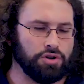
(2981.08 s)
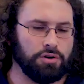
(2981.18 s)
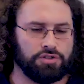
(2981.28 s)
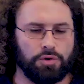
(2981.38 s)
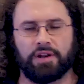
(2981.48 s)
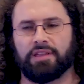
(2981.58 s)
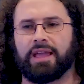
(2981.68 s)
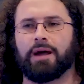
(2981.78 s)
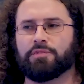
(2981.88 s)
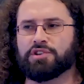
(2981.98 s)
to one
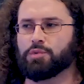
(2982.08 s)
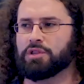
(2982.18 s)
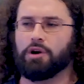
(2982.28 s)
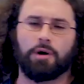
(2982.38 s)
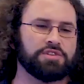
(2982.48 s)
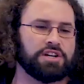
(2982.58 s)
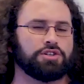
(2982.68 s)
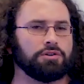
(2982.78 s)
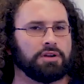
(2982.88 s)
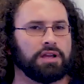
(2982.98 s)
of the cameras what the
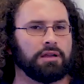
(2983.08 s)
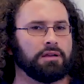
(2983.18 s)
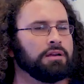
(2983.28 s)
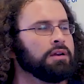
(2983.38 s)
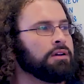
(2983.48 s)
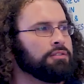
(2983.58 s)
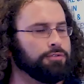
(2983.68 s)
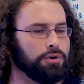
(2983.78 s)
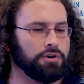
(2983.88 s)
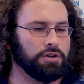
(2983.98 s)
objects you're looking
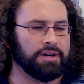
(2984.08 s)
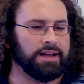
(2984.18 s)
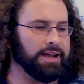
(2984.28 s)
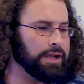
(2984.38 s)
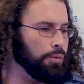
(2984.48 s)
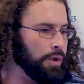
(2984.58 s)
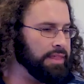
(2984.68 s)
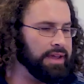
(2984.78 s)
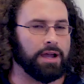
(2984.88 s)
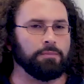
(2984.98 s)
for look like,
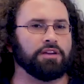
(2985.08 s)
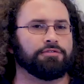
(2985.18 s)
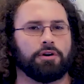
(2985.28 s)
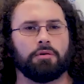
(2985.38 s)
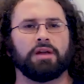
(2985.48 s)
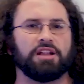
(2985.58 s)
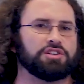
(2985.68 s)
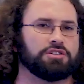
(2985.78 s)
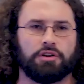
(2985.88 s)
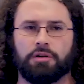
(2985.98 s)
where they're coming from,
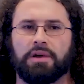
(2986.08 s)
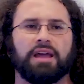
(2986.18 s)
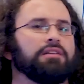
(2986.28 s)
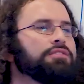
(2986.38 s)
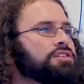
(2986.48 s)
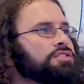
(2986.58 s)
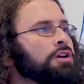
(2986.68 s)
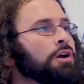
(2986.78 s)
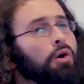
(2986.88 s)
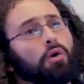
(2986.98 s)
and just learn
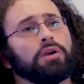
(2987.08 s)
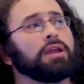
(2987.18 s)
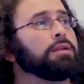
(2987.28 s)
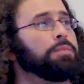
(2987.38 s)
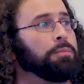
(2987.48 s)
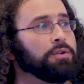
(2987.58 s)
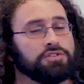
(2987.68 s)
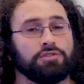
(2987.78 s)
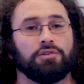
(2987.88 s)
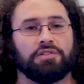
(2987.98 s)
behaviors. Or you can get
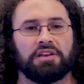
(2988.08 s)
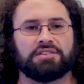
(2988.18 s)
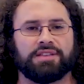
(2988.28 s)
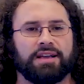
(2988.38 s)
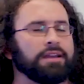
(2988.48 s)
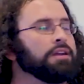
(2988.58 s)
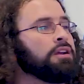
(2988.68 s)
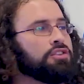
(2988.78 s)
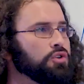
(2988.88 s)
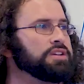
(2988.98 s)
people to do things like
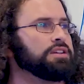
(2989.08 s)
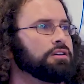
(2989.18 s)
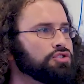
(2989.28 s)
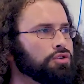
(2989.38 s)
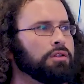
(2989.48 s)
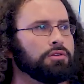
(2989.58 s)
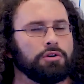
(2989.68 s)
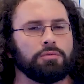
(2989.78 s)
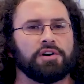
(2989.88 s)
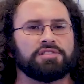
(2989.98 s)
joystick control the
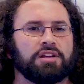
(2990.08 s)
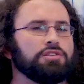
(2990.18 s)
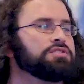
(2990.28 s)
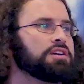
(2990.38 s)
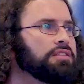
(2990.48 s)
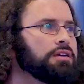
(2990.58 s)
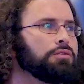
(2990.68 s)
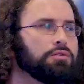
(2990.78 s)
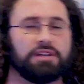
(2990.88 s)
robots and using a thing